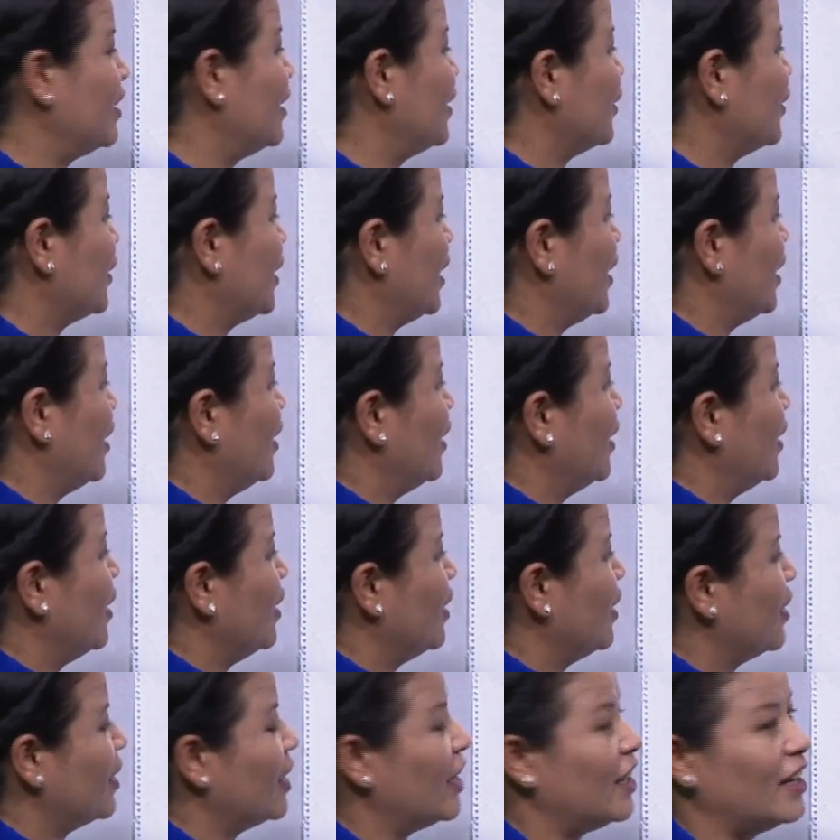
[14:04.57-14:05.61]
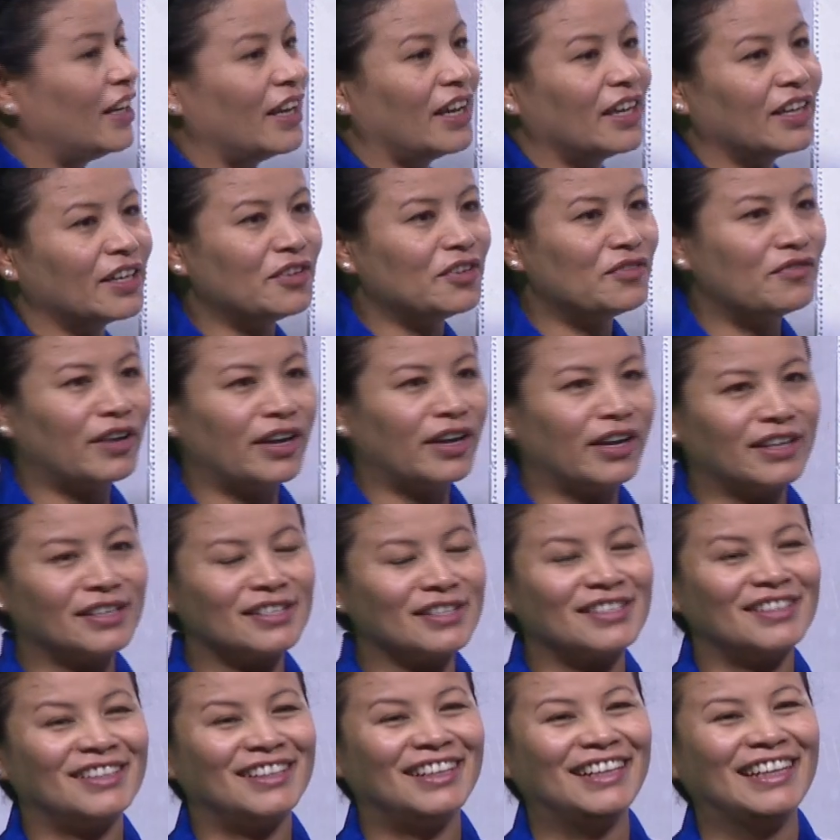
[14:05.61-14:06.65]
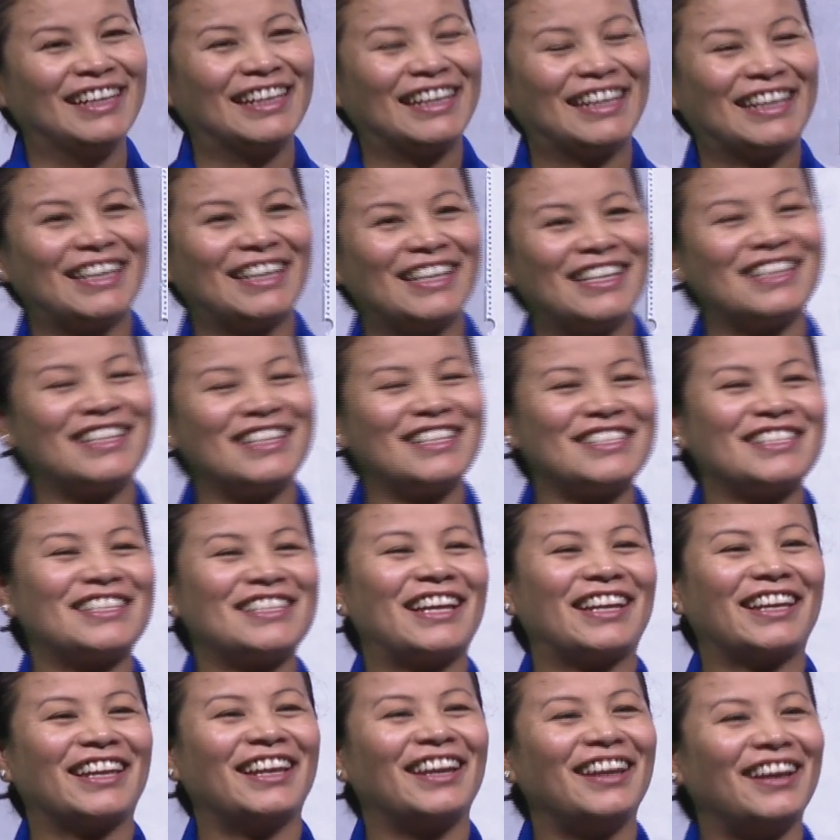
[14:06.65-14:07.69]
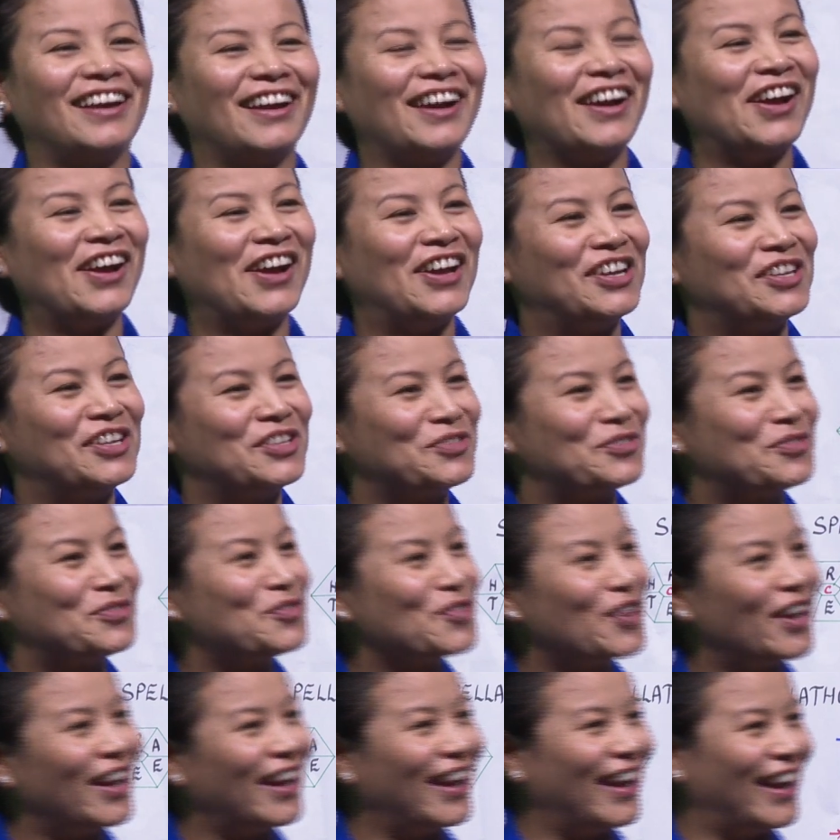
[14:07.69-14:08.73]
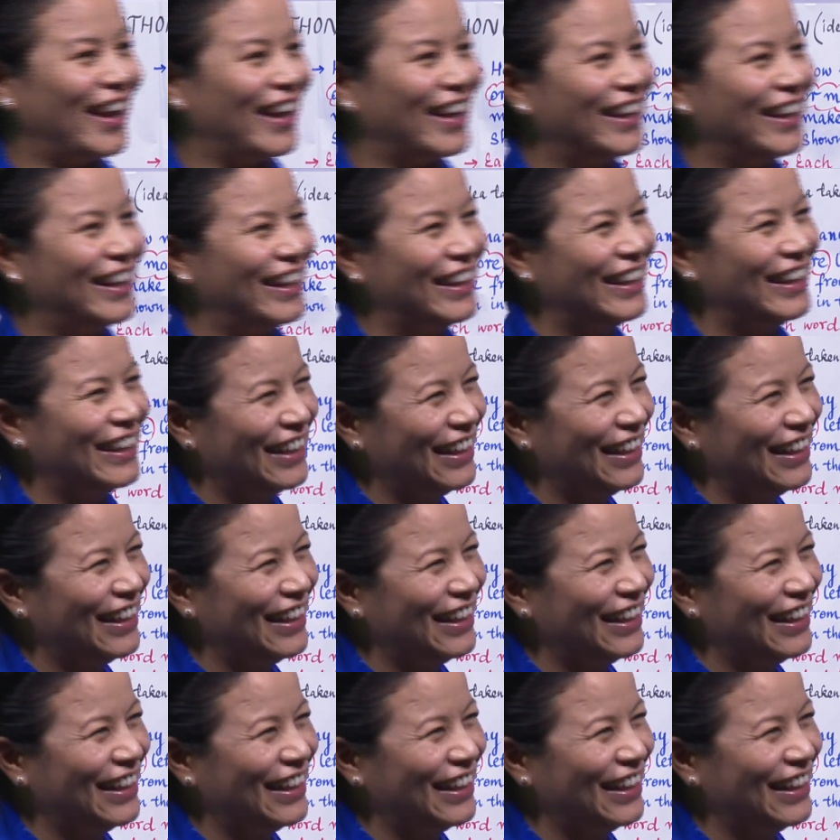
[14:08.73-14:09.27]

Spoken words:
Okay. Can I invite Tin Stargela to try?